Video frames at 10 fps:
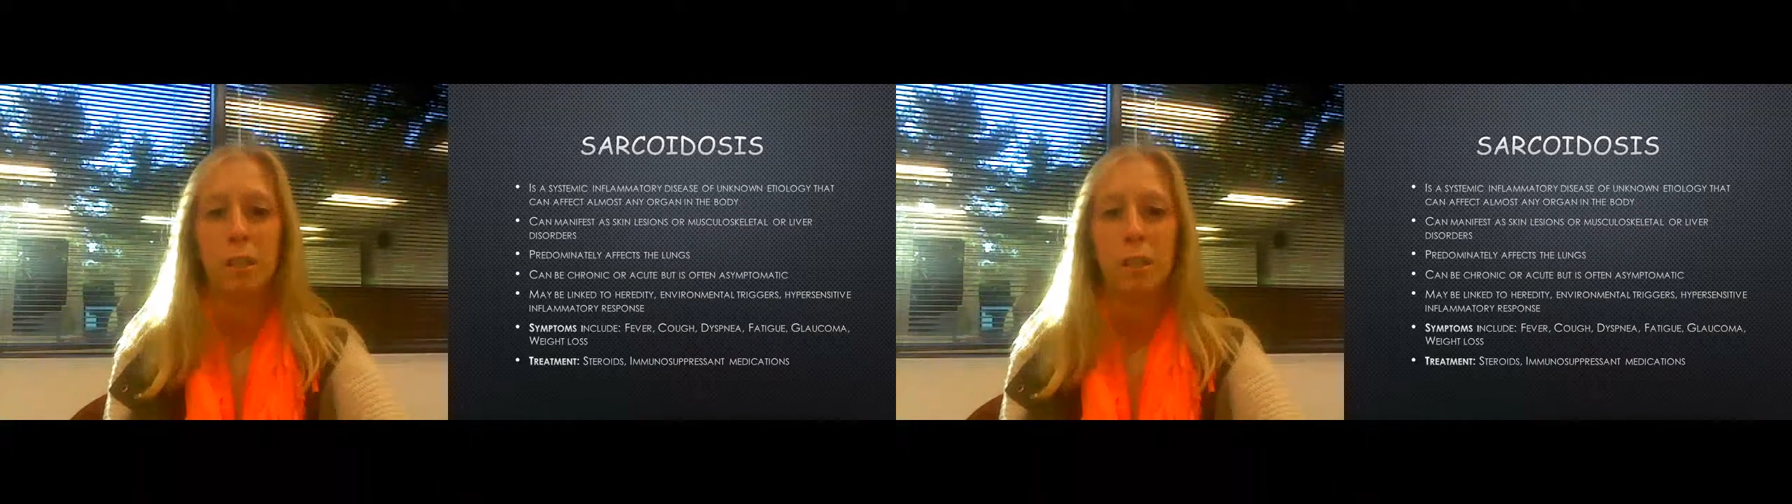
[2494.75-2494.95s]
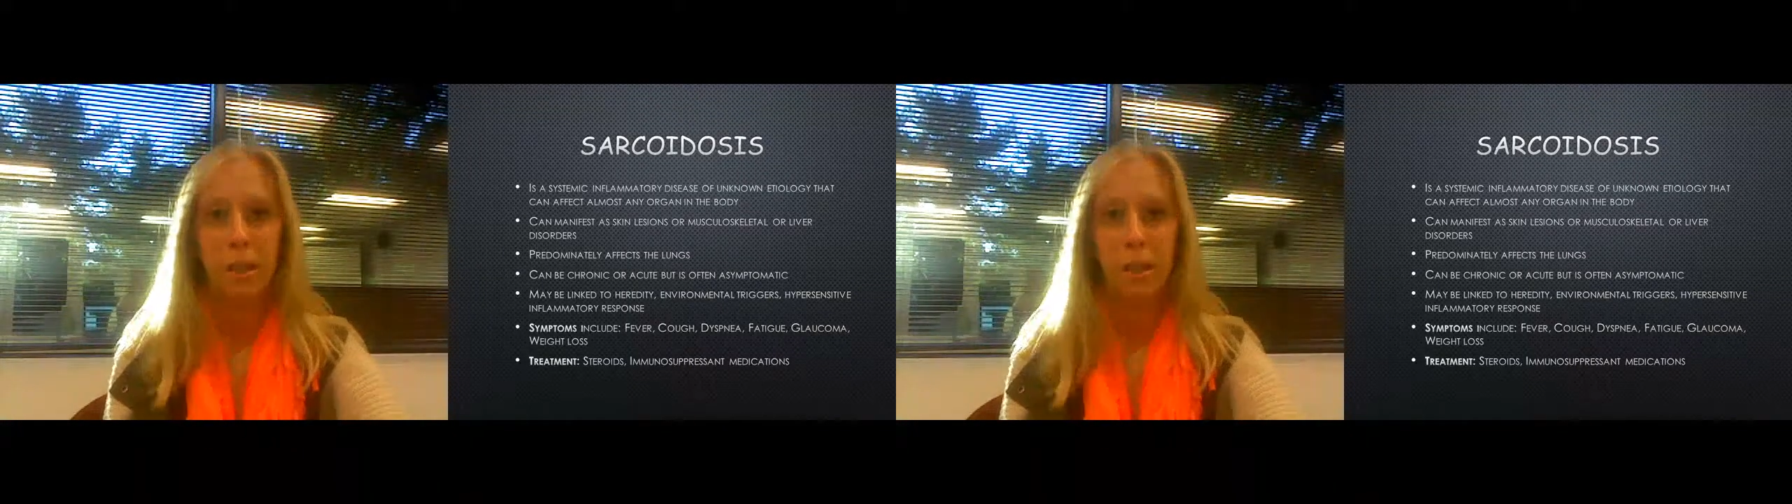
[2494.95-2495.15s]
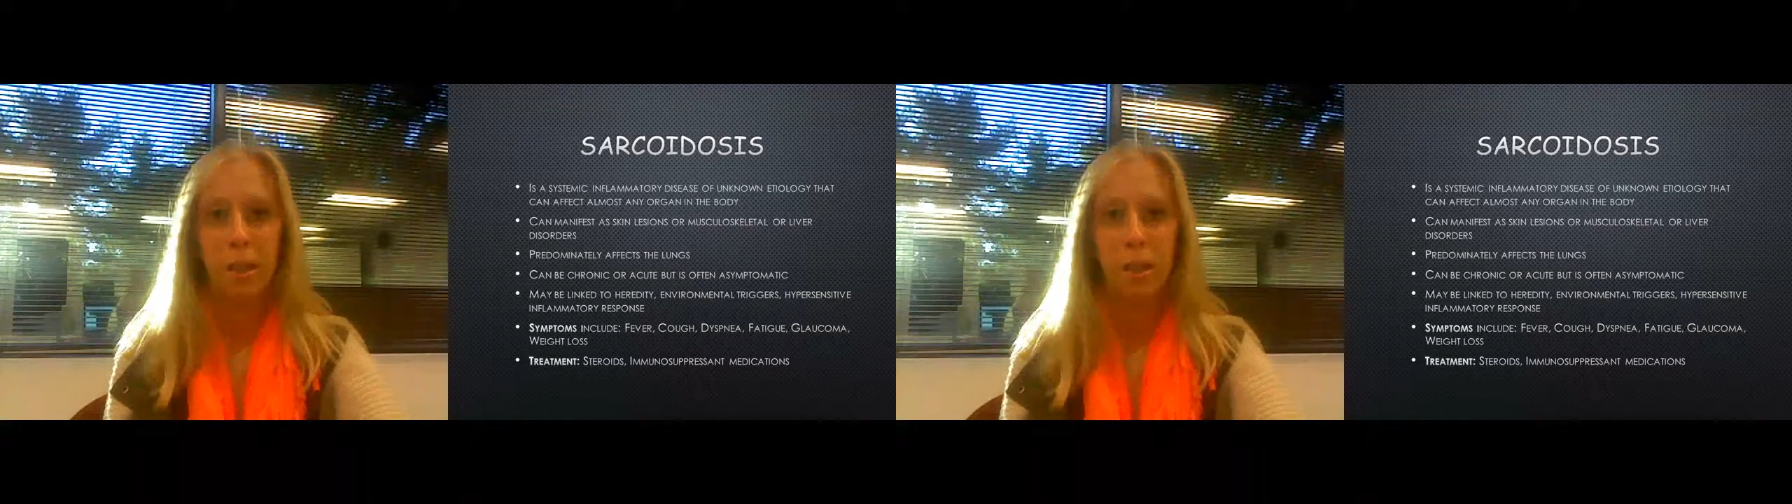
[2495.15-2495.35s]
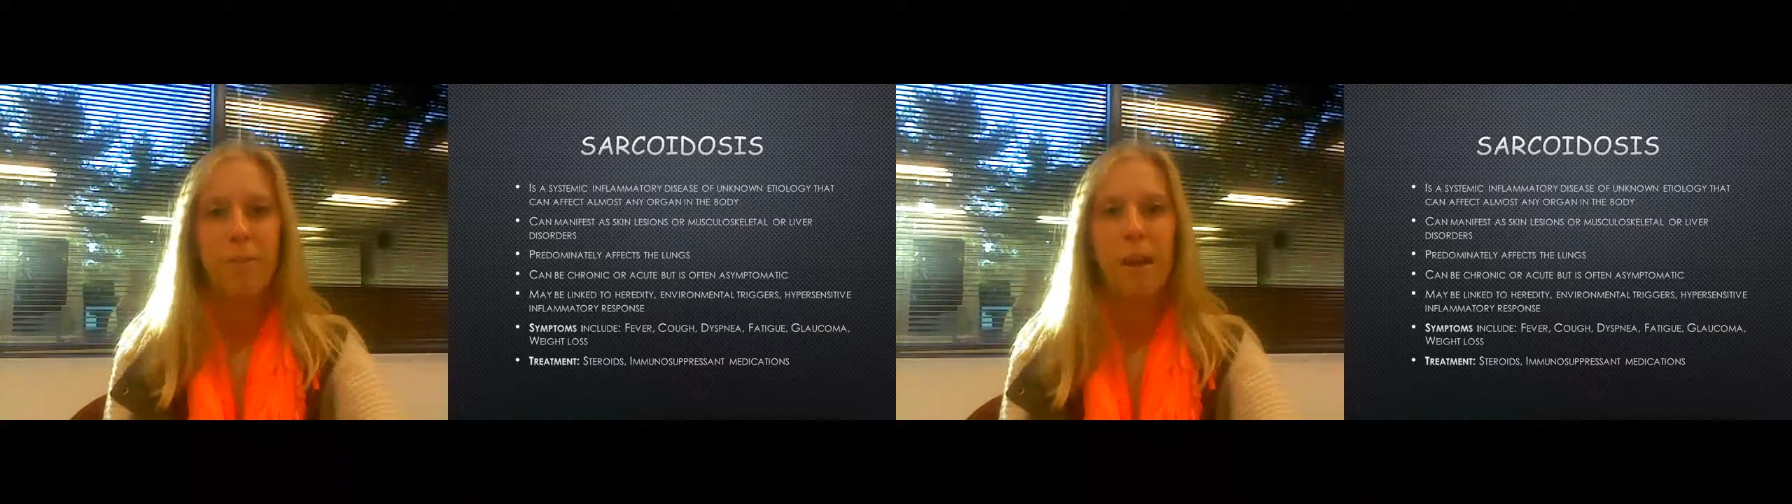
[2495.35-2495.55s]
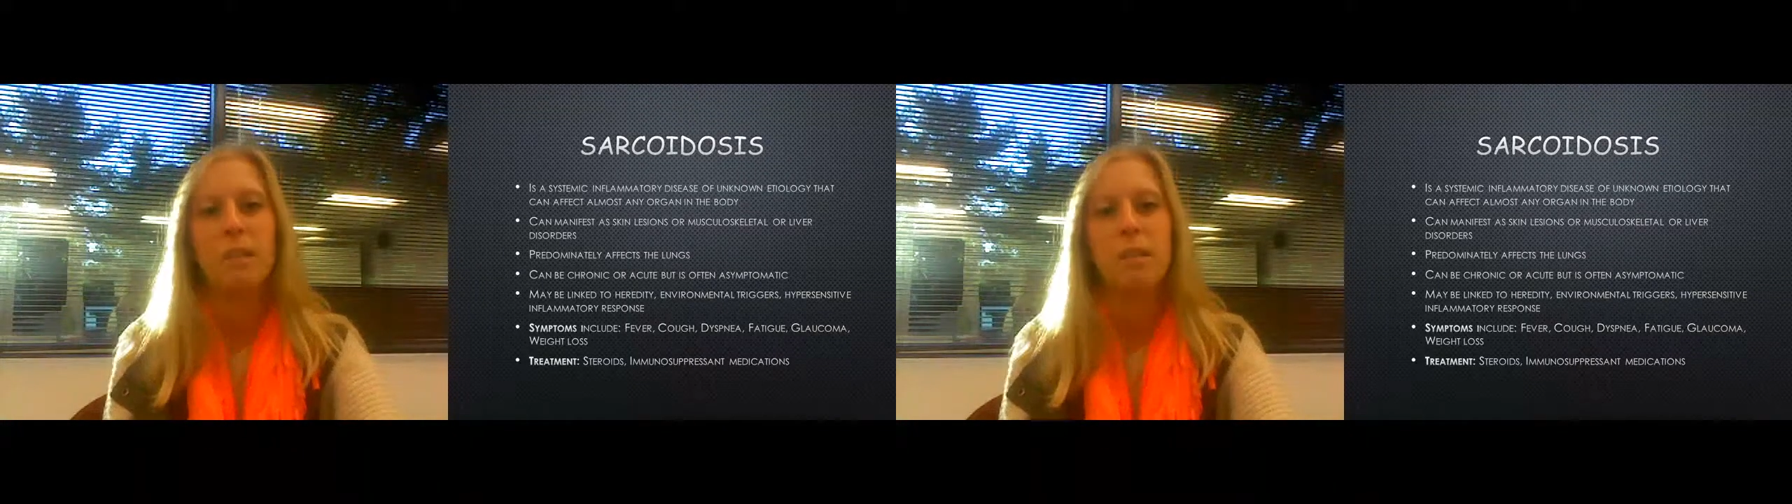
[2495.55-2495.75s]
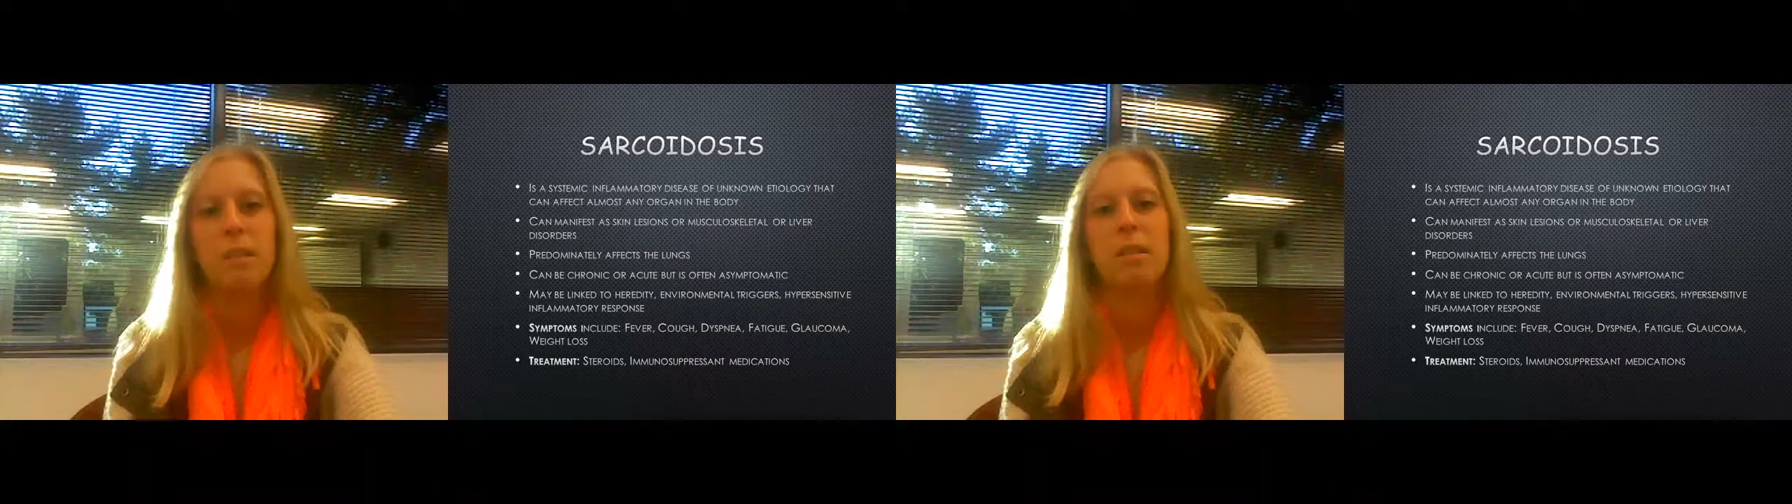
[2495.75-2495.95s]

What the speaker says: that can affect